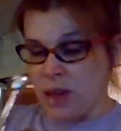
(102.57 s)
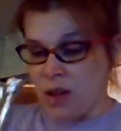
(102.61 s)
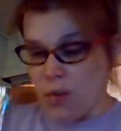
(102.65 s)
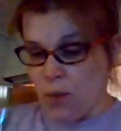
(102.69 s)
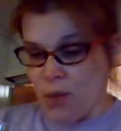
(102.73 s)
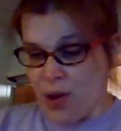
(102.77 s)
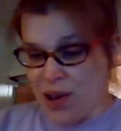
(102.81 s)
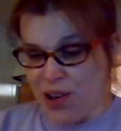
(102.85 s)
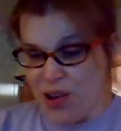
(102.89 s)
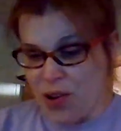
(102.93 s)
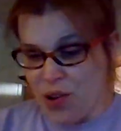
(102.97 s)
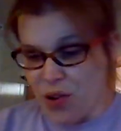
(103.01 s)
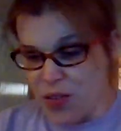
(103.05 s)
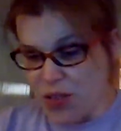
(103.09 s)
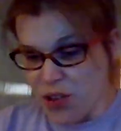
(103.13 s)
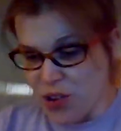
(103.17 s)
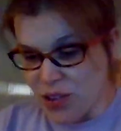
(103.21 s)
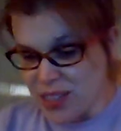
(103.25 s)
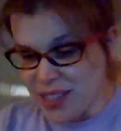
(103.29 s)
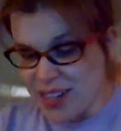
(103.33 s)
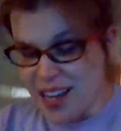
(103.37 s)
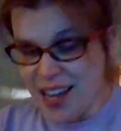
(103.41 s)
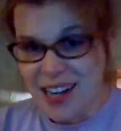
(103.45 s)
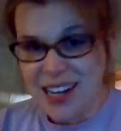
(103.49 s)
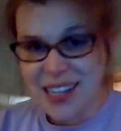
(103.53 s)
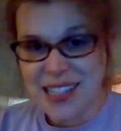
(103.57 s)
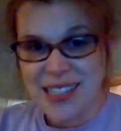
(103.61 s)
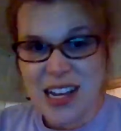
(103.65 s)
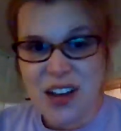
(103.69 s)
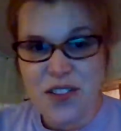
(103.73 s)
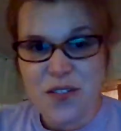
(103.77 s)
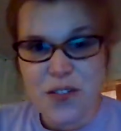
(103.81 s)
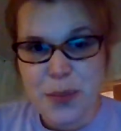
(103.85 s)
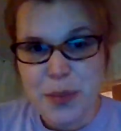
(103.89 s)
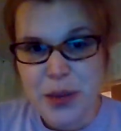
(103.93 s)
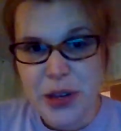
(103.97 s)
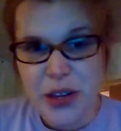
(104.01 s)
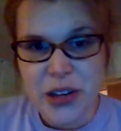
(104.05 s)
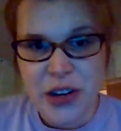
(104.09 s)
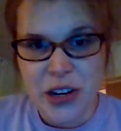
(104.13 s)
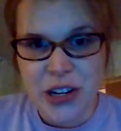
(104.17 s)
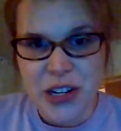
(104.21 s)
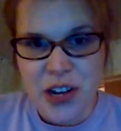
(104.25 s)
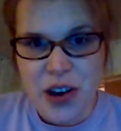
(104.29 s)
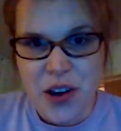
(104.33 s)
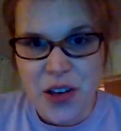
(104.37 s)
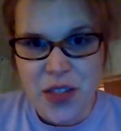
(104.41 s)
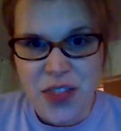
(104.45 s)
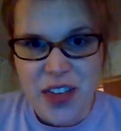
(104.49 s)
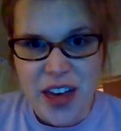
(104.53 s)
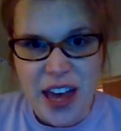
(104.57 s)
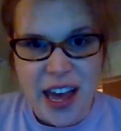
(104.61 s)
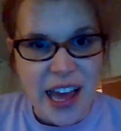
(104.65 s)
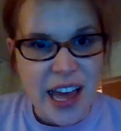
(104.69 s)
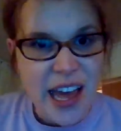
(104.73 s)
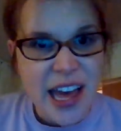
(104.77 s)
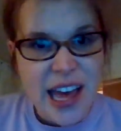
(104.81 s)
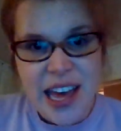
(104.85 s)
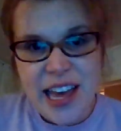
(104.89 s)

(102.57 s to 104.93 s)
Wow, those kind of sound familiar, don't they?